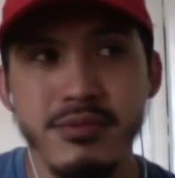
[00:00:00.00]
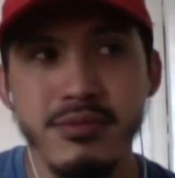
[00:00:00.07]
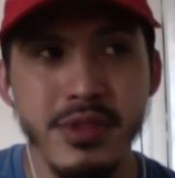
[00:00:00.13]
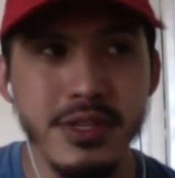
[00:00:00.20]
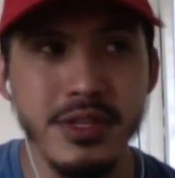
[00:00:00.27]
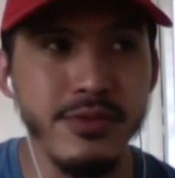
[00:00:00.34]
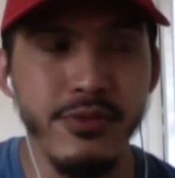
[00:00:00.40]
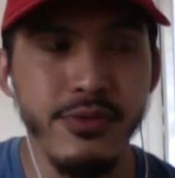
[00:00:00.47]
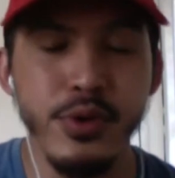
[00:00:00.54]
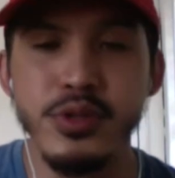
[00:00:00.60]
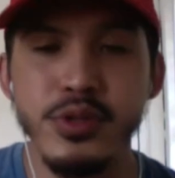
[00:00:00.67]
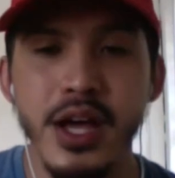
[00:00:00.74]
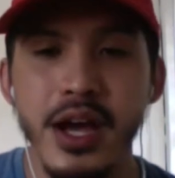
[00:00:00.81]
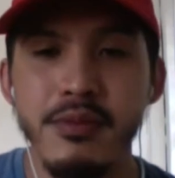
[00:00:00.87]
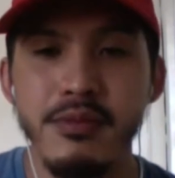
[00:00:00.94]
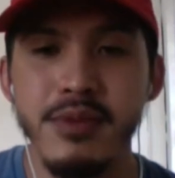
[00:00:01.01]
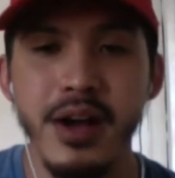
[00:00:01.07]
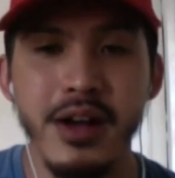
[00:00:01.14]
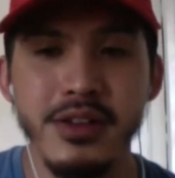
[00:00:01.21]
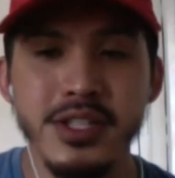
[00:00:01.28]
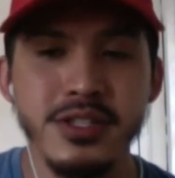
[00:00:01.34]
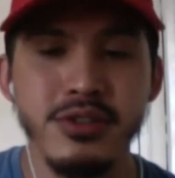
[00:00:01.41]
This food that I
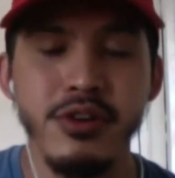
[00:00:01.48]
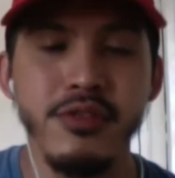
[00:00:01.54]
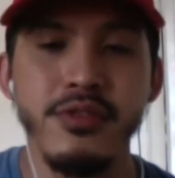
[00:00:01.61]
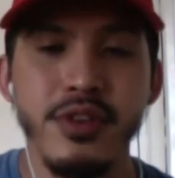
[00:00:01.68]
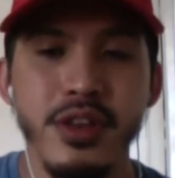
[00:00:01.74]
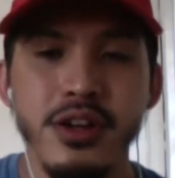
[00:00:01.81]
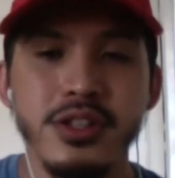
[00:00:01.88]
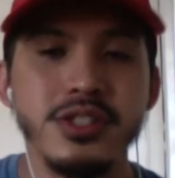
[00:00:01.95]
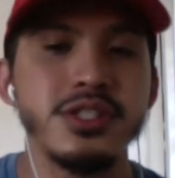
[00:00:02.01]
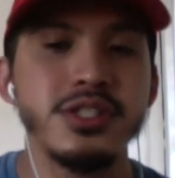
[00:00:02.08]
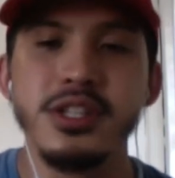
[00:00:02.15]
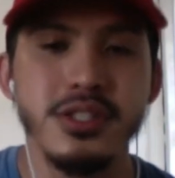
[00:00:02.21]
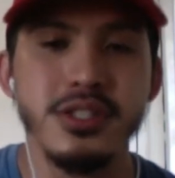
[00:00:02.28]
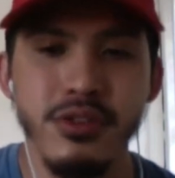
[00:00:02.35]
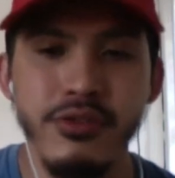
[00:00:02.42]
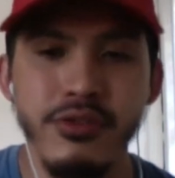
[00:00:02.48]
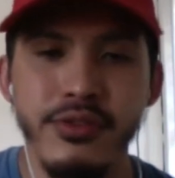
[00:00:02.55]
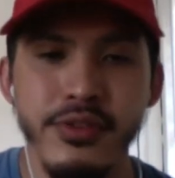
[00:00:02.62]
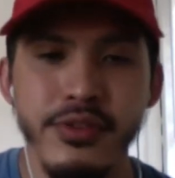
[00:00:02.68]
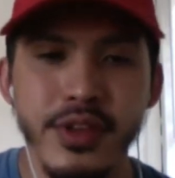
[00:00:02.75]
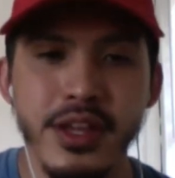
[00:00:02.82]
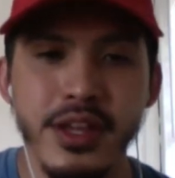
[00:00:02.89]
just got for lunch is not
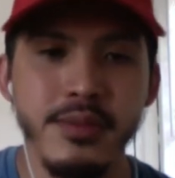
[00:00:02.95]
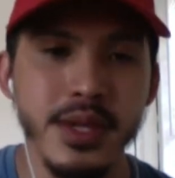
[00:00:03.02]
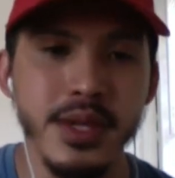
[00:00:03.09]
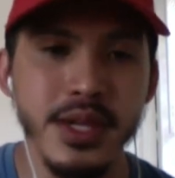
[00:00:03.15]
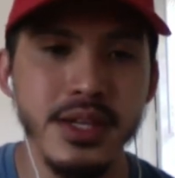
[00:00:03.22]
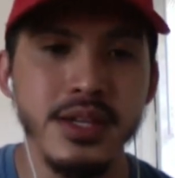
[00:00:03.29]
fulfilling me,